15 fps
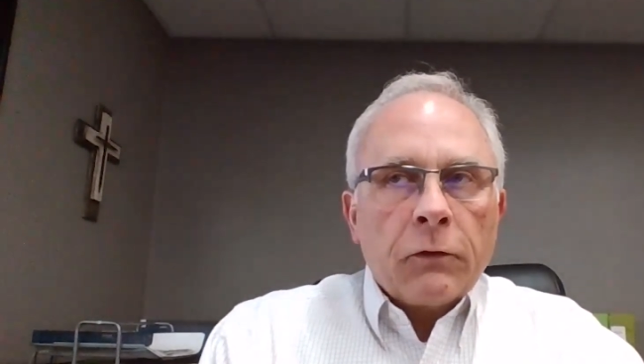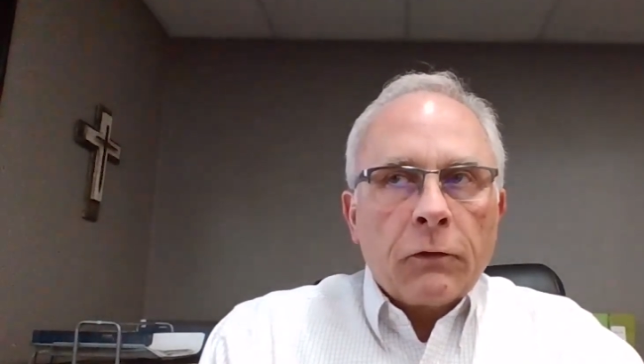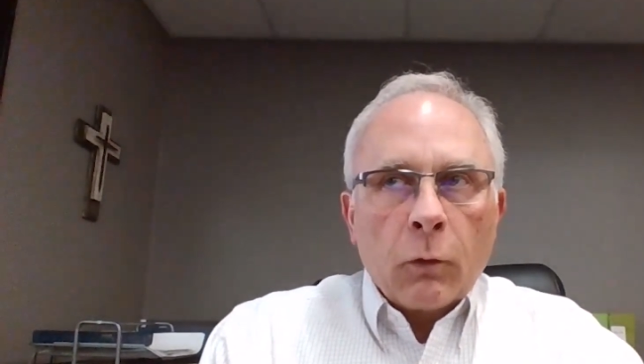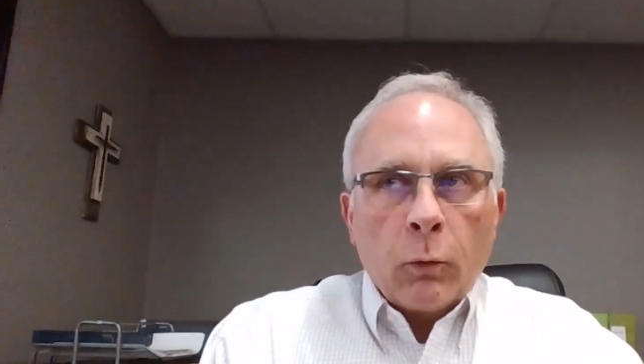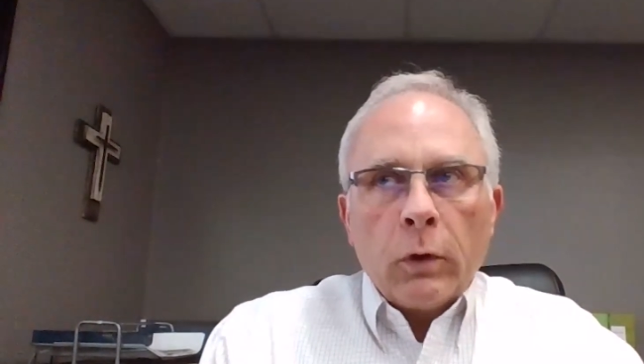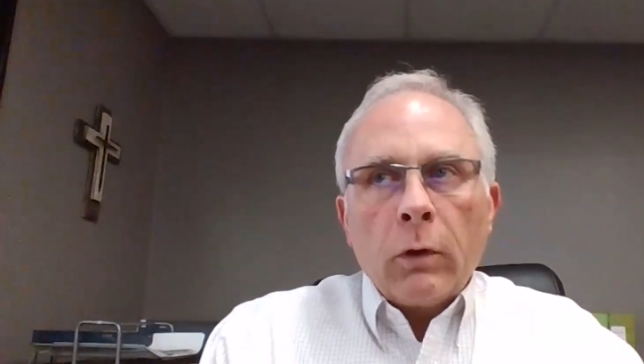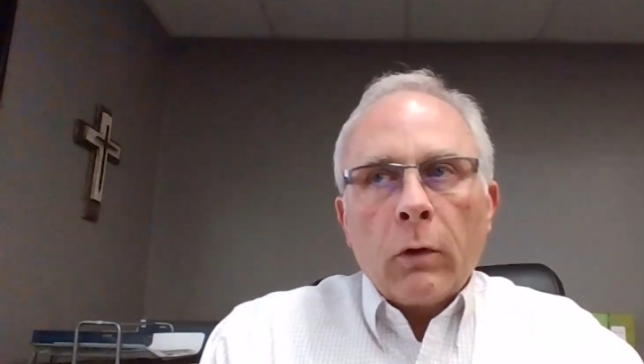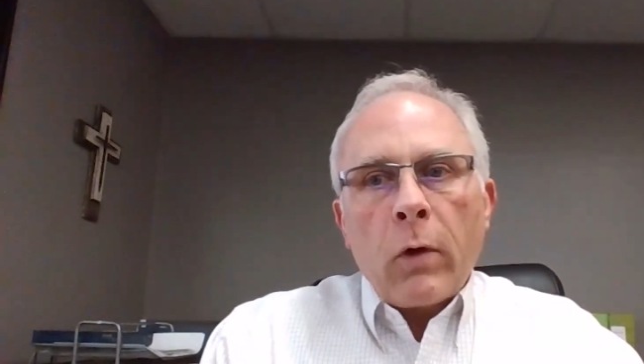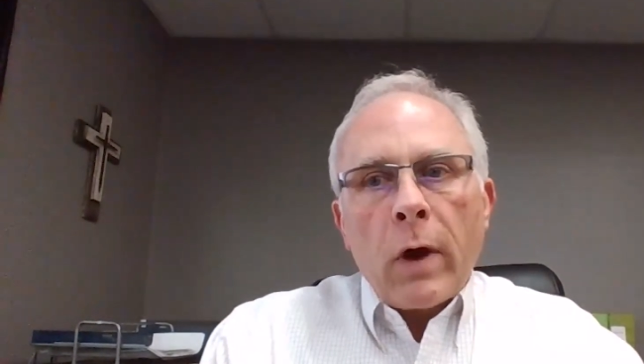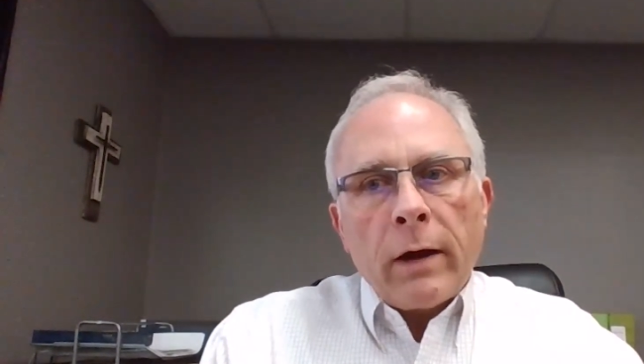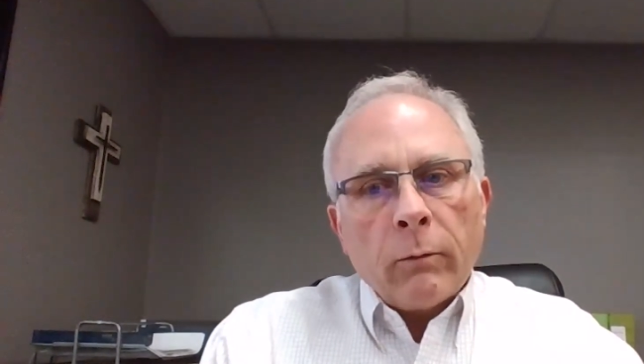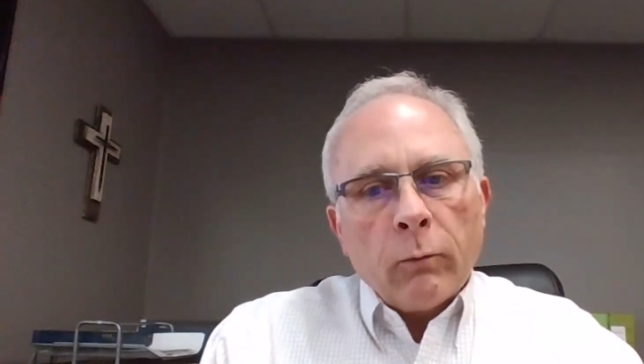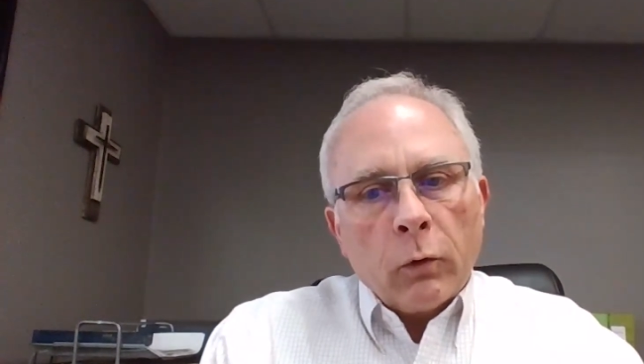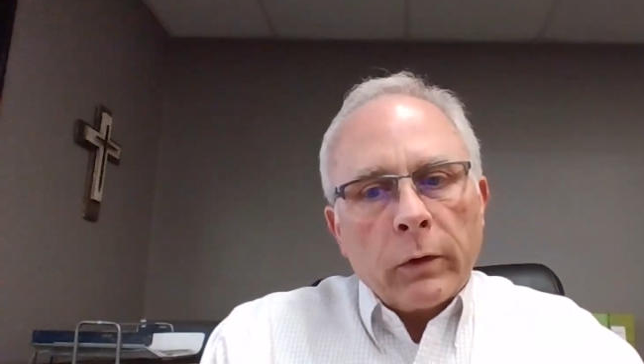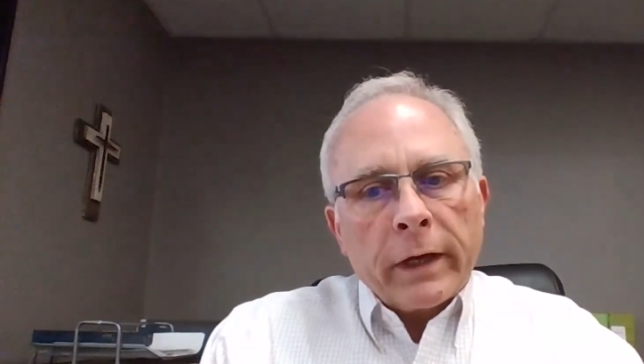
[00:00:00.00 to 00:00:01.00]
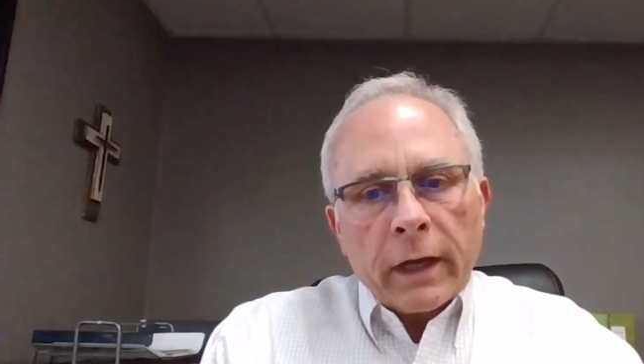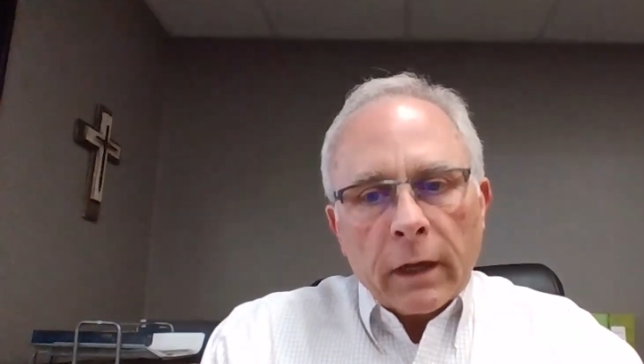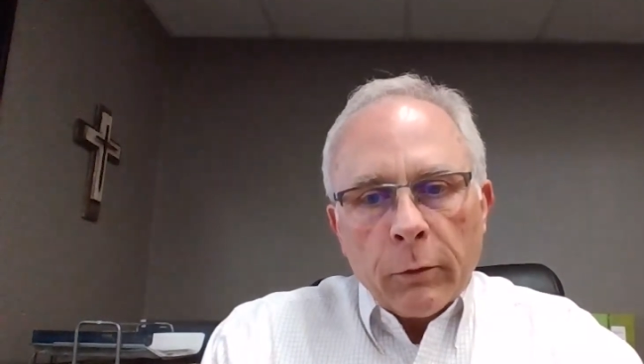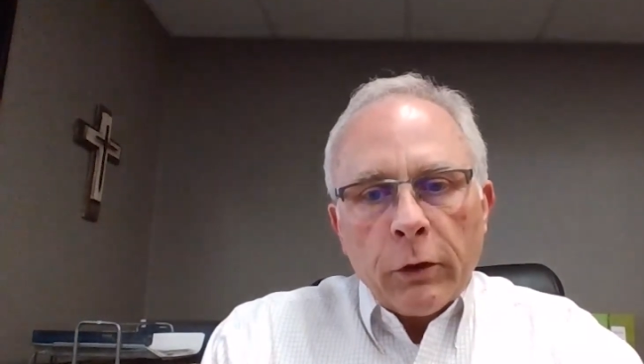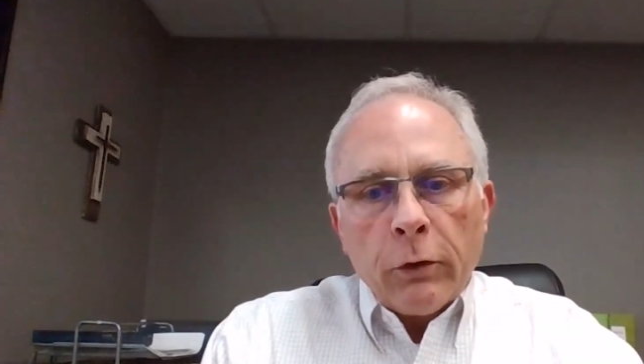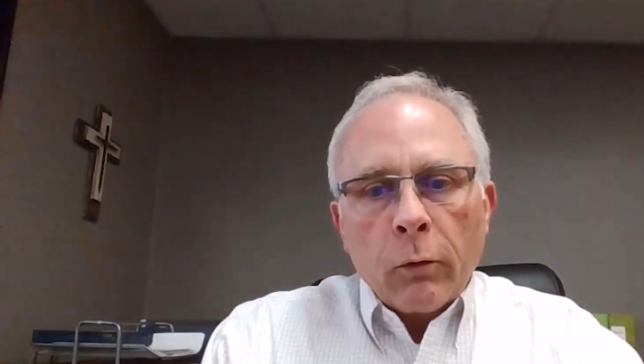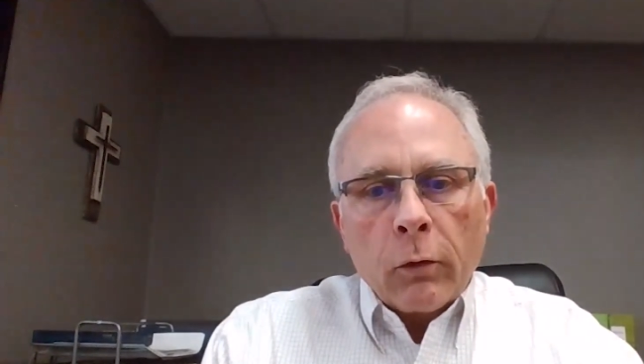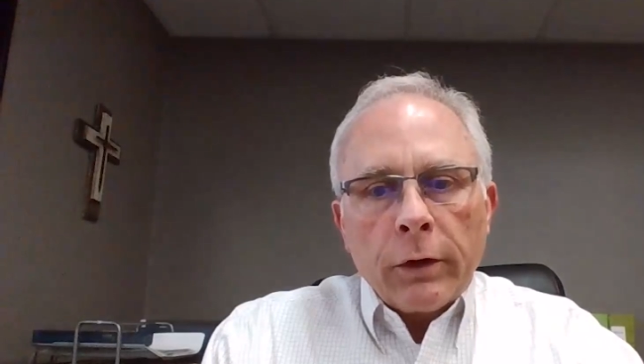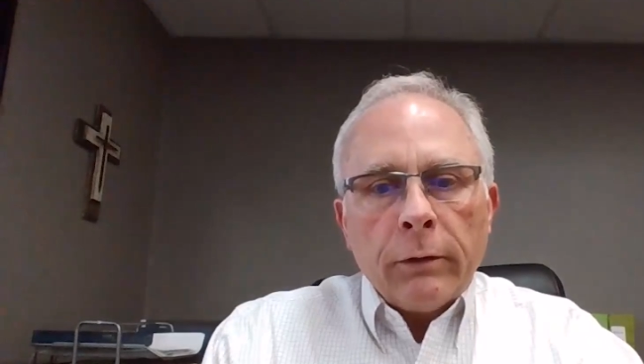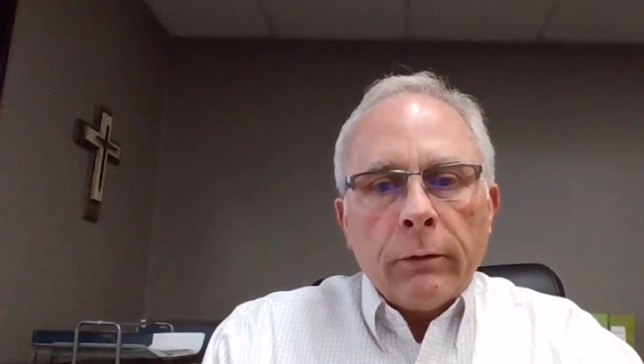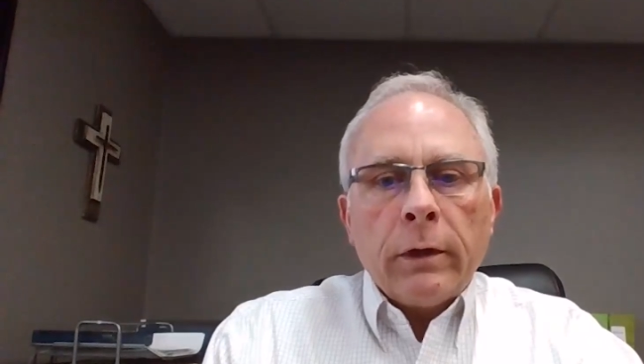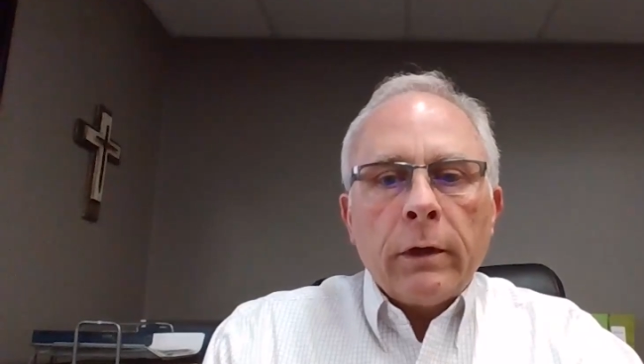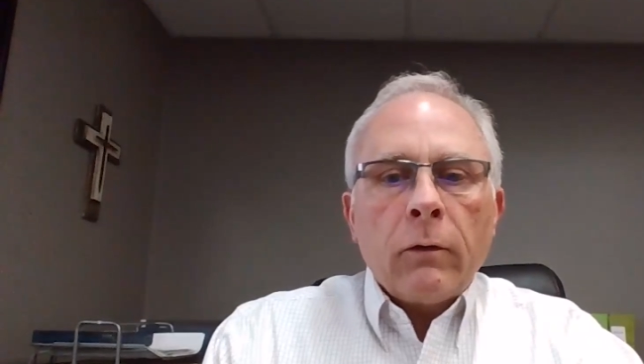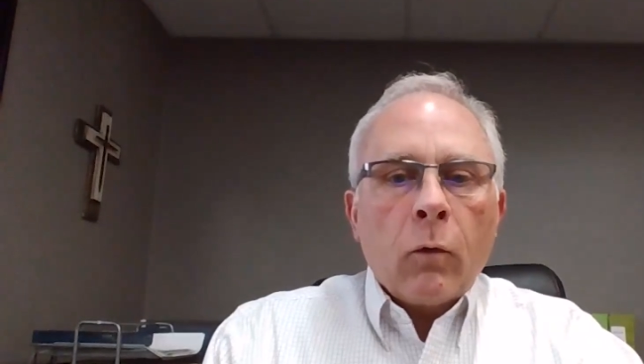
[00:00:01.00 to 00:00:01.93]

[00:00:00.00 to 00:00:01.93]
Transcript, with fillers: So we'll go out and we'll get them a newer unit,